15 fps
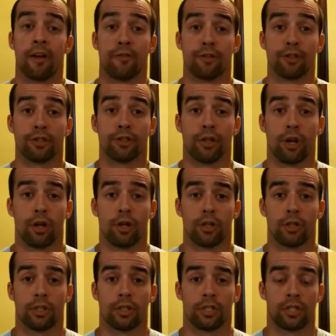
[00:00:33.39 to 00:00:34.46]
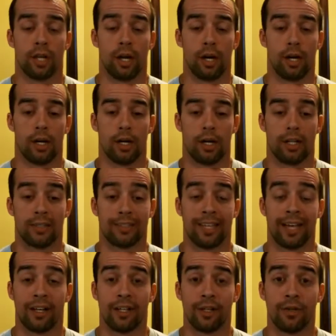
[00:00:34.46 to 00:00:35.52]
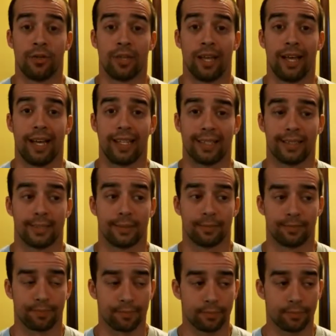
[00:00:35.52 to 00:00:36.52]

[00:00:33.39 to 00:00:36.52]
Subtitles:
For starters, I'll tell you that